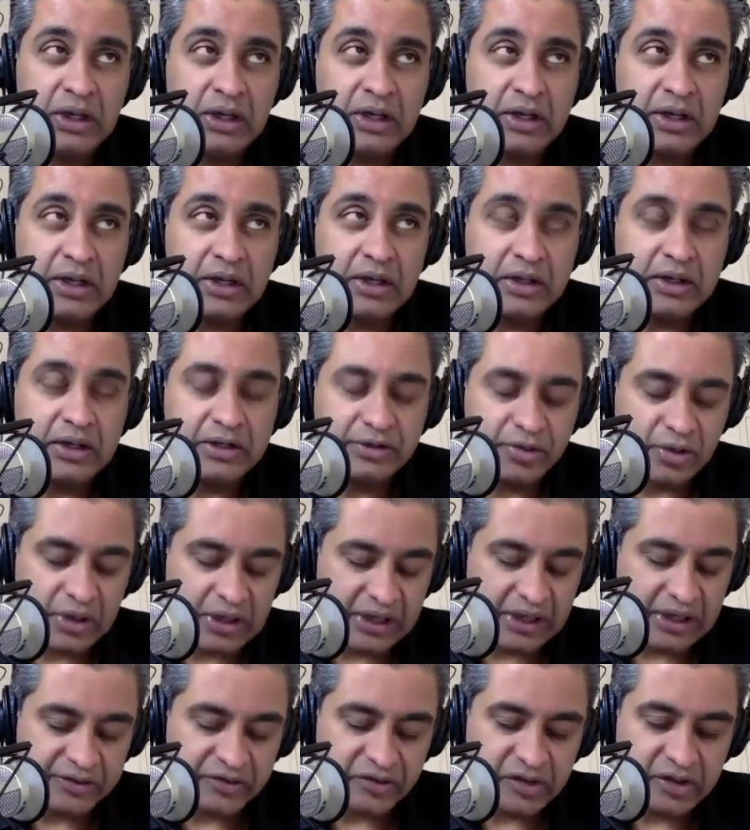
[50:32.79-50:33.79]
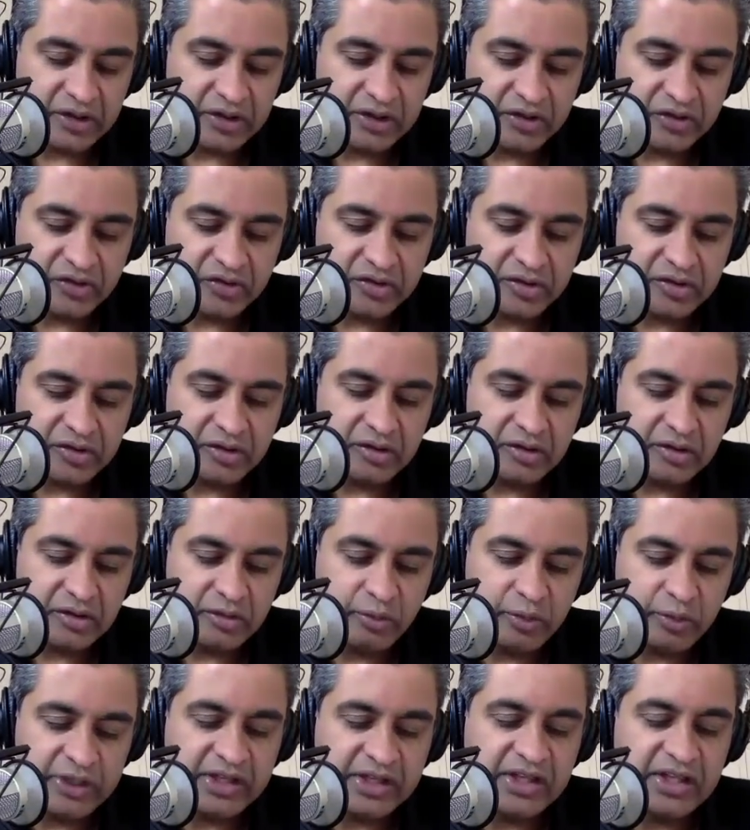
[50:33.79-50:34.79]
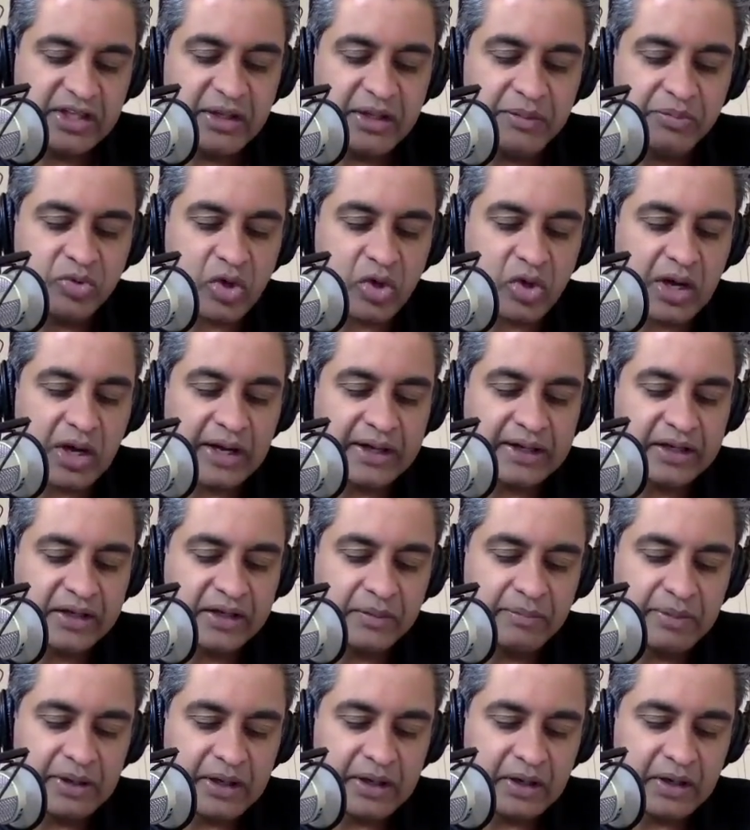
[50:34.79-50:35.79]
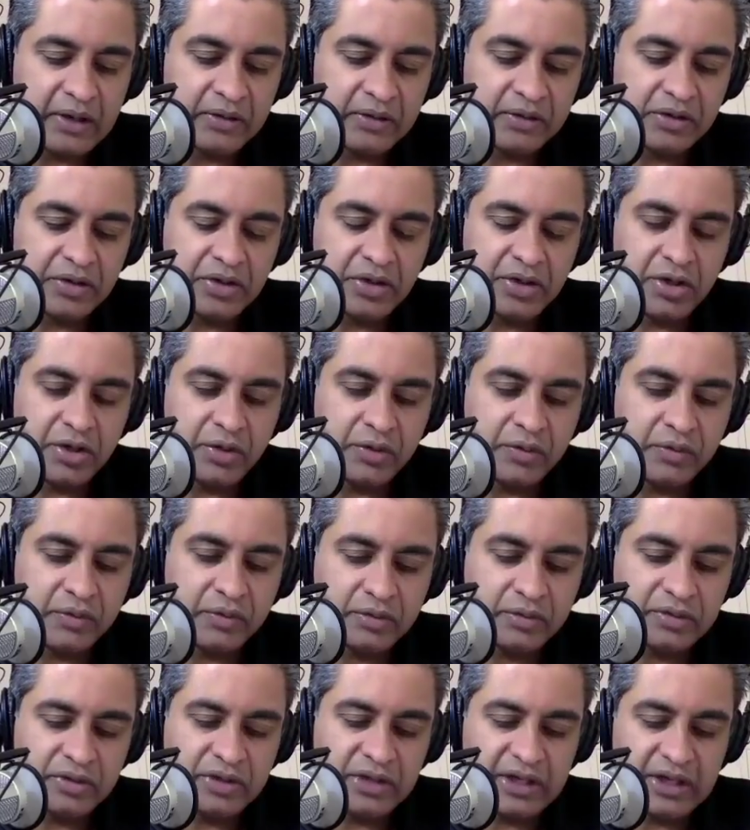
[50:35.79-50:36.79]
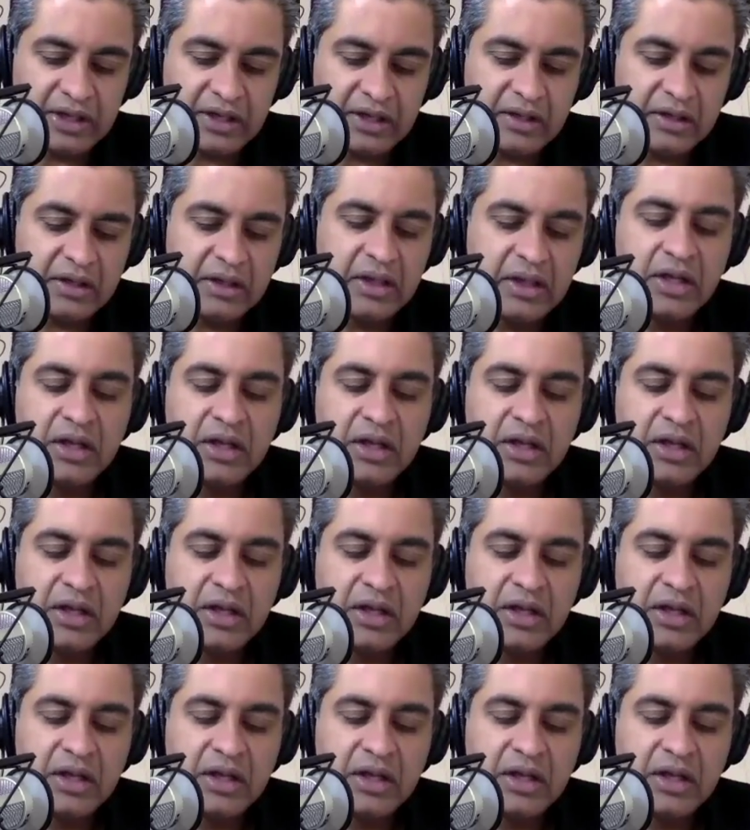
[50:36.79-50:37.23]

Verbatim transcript: uh, address is we keep talking about you know the